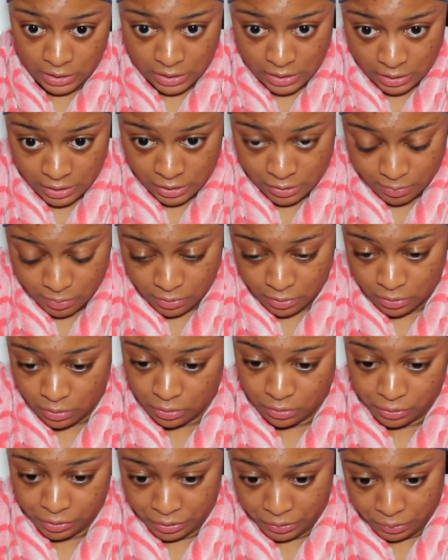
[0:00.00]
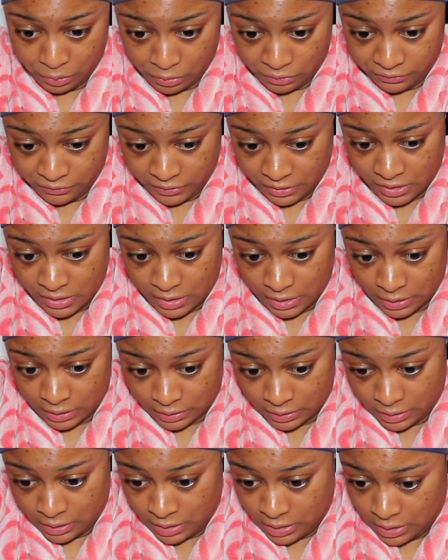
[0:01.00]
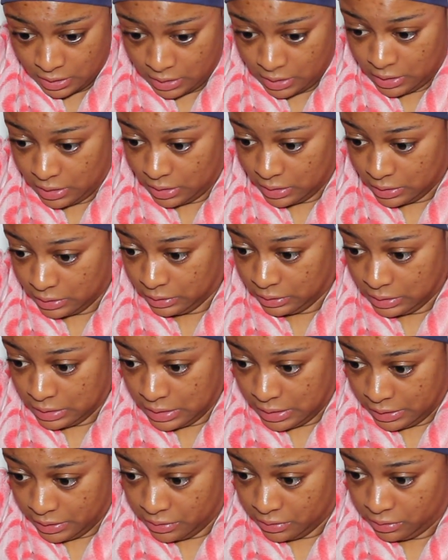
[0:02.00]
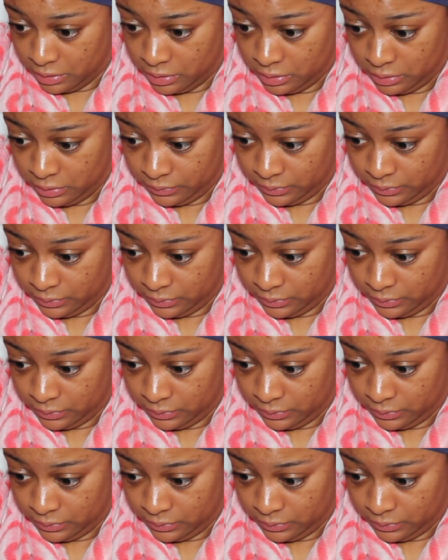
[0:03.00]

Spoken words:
guys, but don't worry, we'll fix that a little later.